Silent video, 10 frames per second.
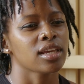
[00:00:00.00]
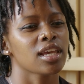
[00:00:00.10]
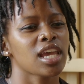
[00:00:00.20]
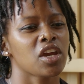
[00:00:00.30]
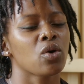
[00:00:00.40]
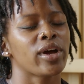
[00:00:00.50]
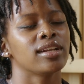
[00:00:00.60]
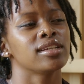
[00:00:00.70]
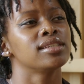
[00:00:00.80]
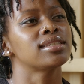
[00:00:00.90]
hearing what
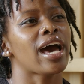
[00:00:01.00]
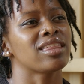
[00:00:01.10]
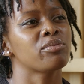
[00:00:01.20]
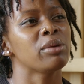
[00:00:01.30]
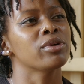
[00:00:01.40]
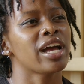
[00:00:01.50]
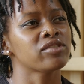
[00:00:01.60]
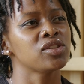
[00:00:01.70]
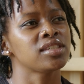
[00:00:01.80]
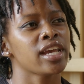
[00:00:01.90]
it is other people have
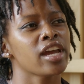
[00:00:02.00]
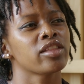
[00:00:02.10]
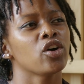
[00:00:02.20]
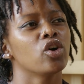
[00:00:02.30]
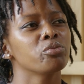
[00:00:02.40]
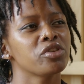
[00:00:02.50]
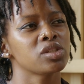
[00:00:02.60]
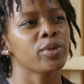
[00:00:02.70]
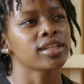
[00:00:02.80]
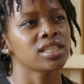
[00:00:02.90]
to say and their own
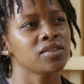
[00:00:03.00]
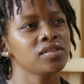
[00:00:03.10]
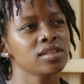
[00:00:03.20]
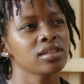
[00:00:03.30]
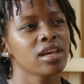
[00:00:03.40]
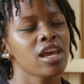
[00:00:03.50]
perspectives,